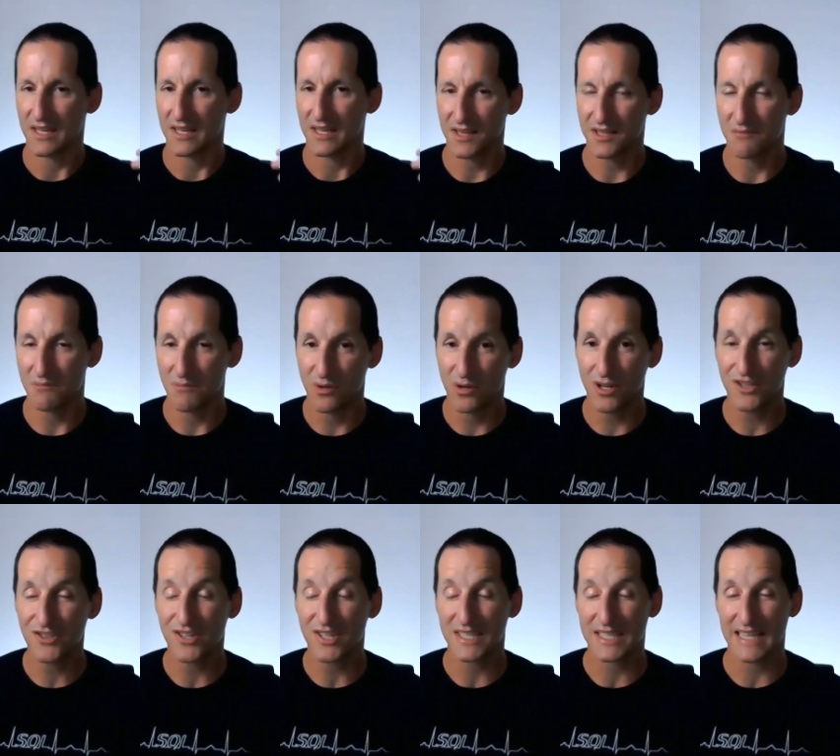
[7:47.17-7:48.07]
In the
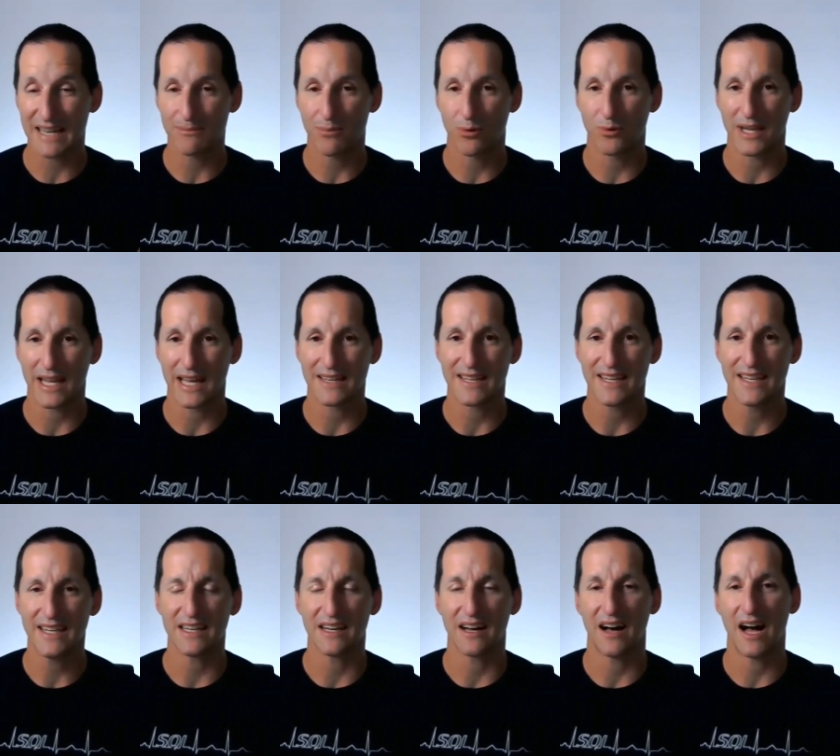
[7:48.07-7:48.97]
merge example we had
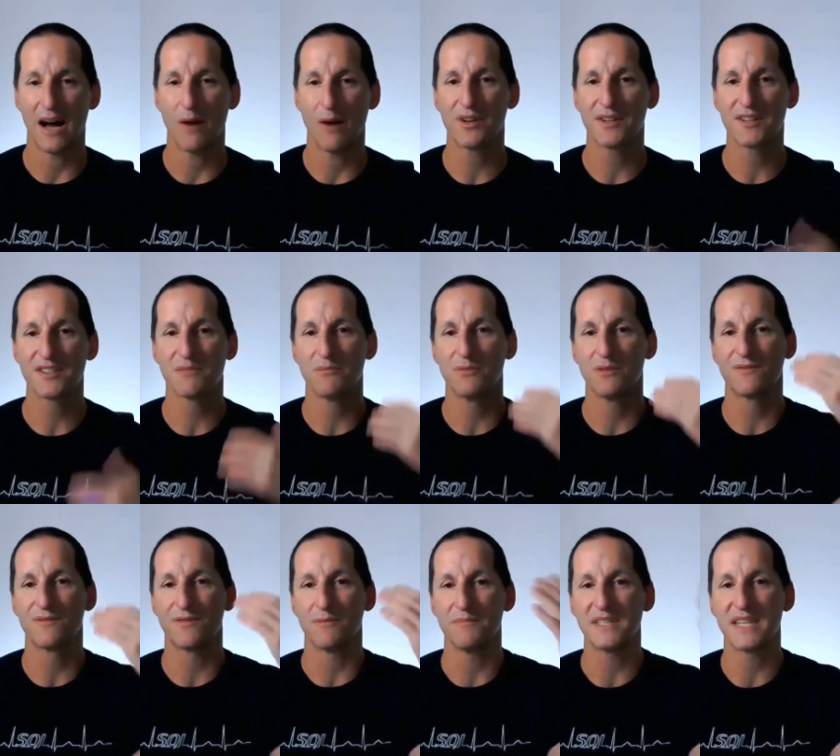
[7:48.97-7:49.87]
here, I wanted to move
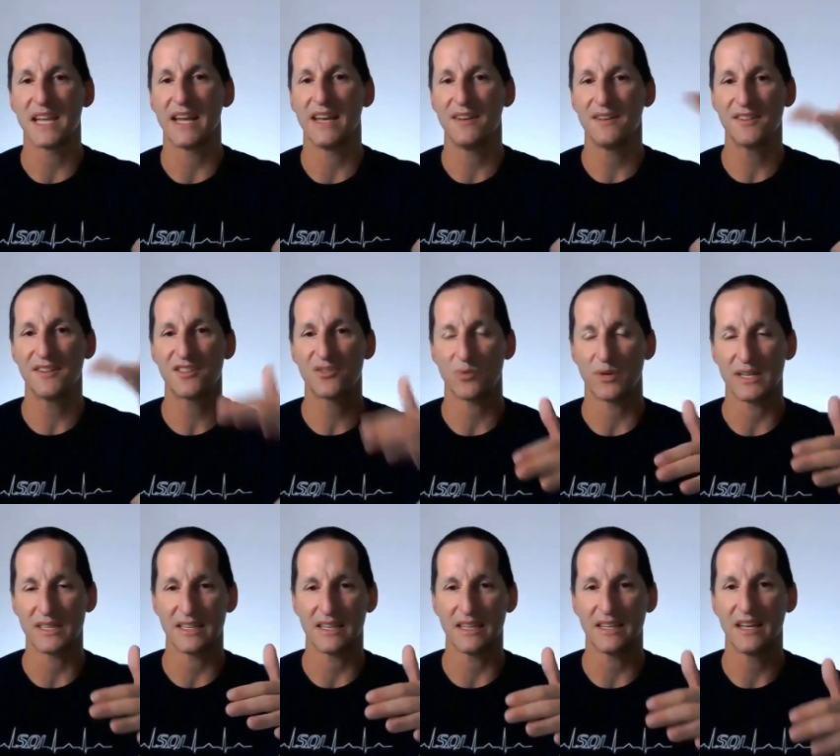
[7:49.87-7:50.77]
from ten to
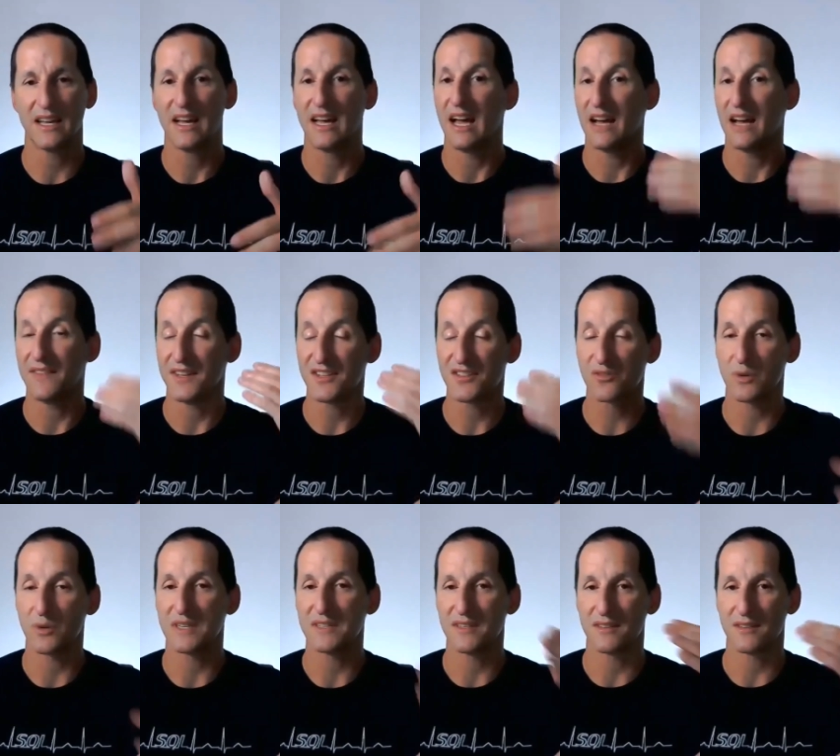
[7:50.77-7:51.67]
twenty and then
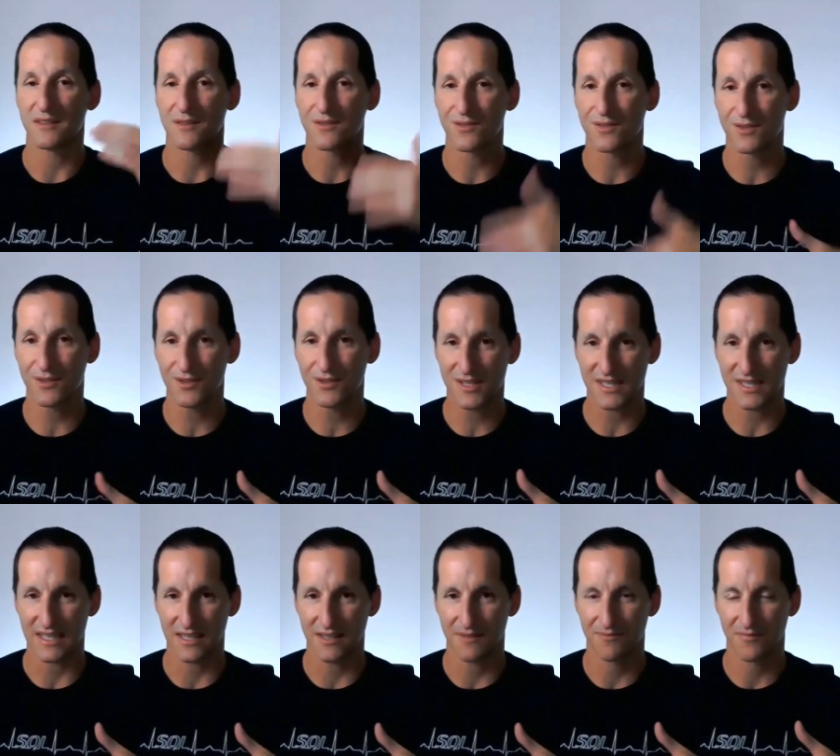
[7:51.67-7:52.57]
twenty to
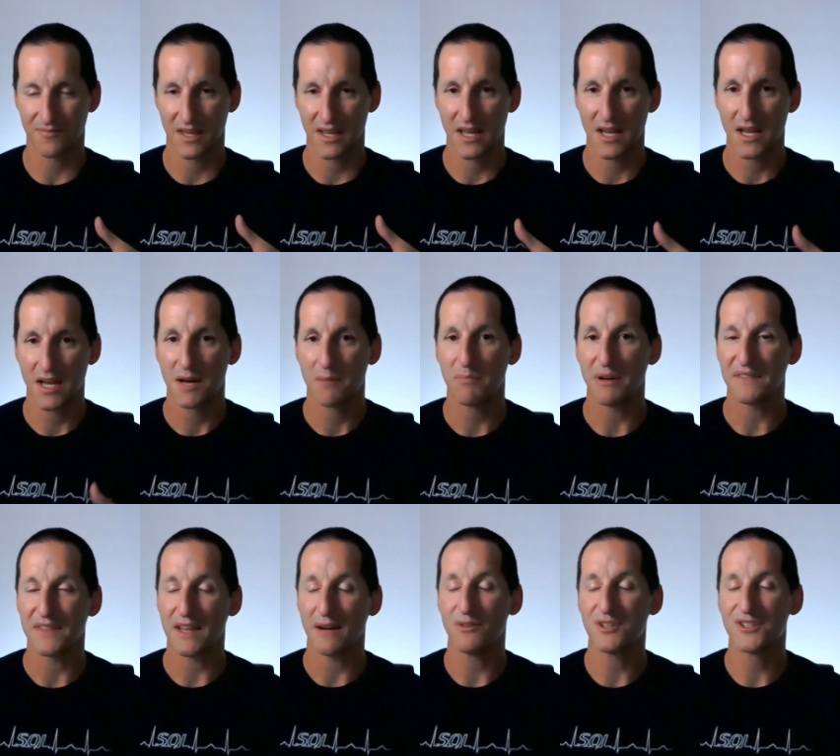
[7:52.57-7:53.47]
thirty.
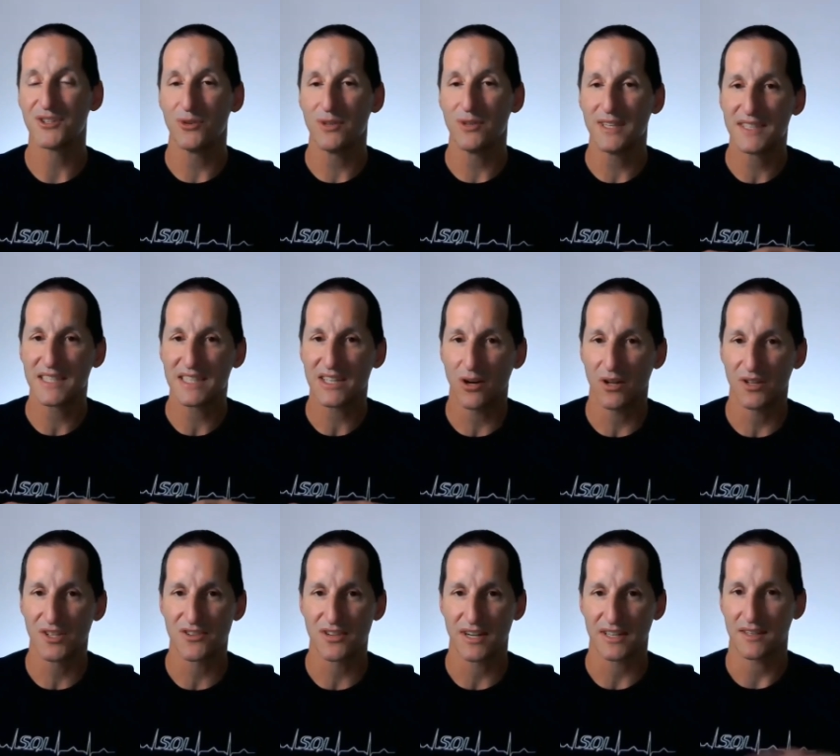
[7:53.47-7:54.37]
But that was all in the
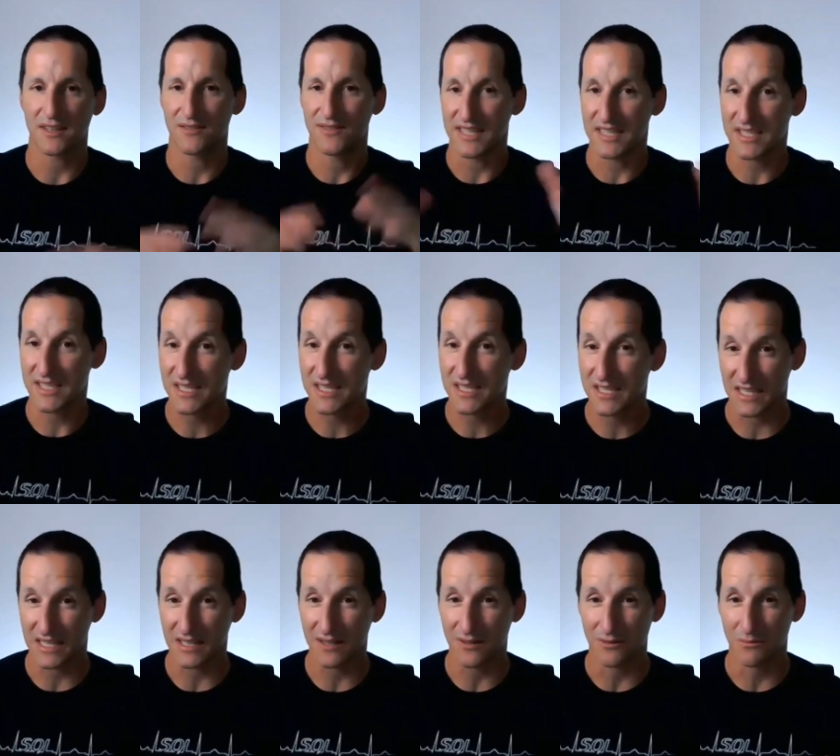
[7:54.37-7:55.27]
construct of a
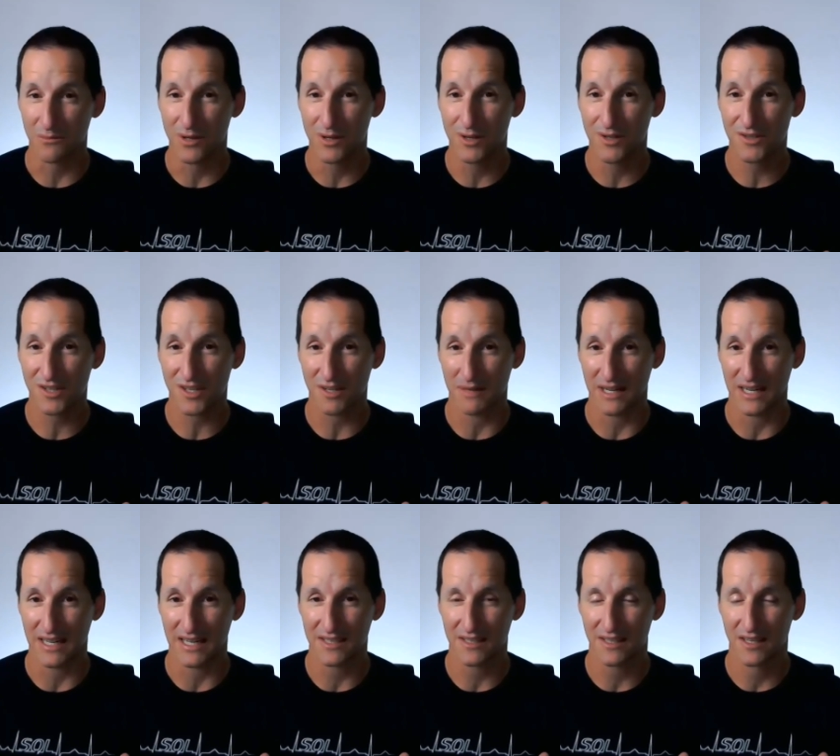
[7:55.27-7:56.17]
single merge
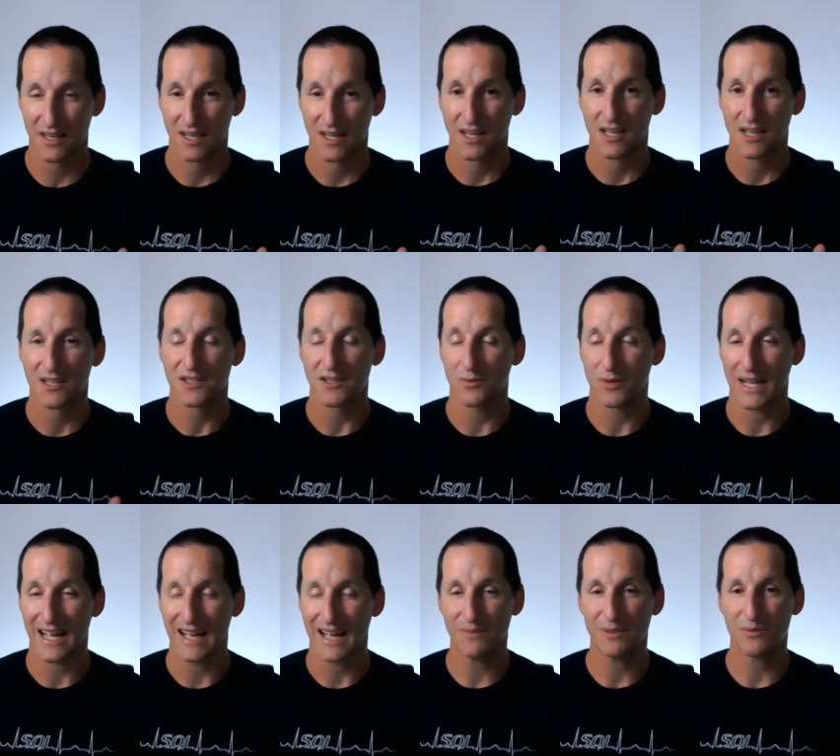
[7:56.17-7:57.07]
command. So what
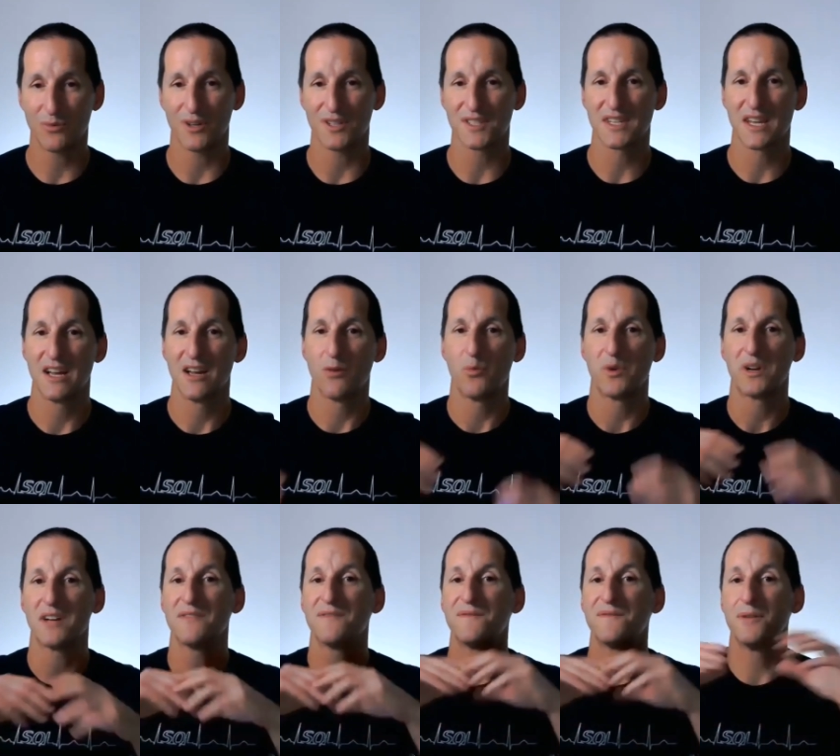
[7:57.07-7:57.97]
happened was, when
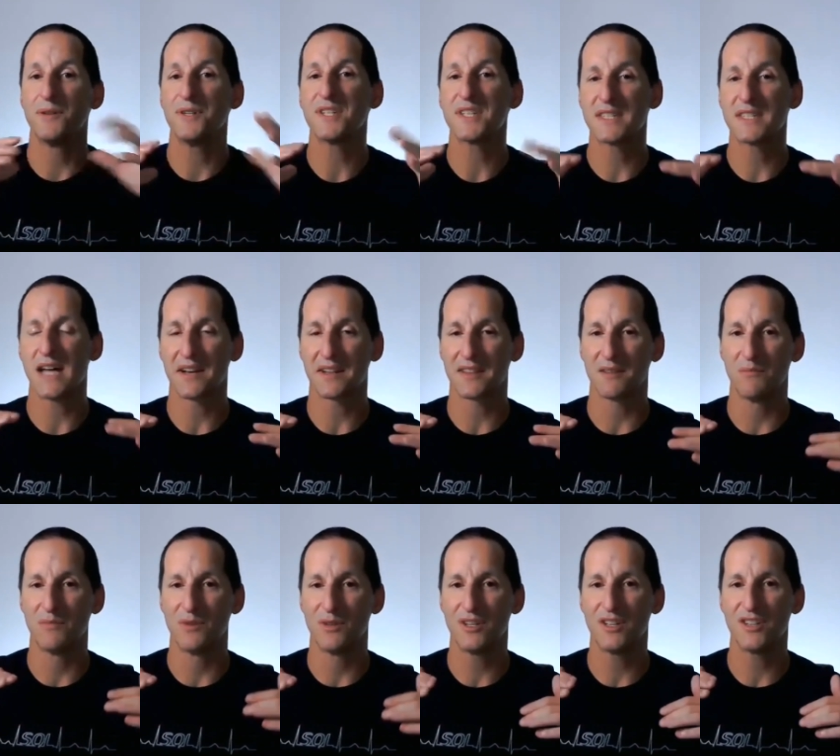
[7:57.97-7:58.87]
I first started the
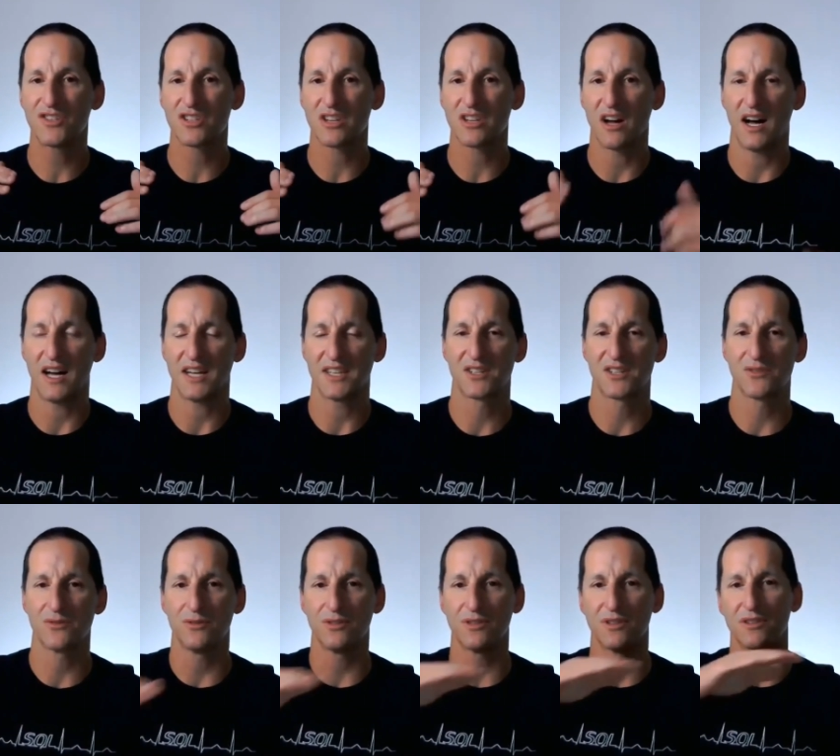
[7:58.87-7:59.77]
merge, I
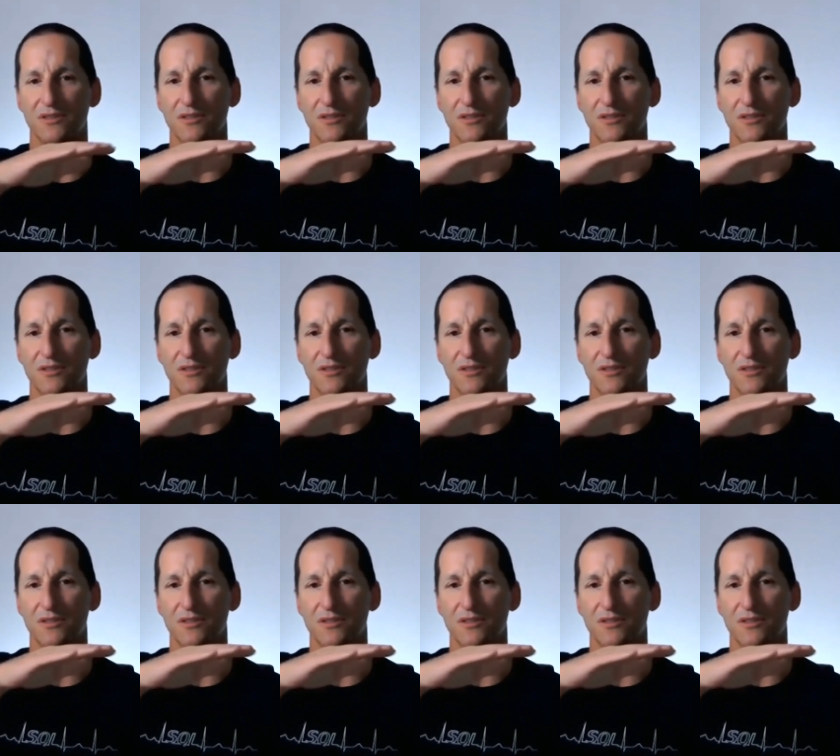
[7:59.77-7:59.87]
saw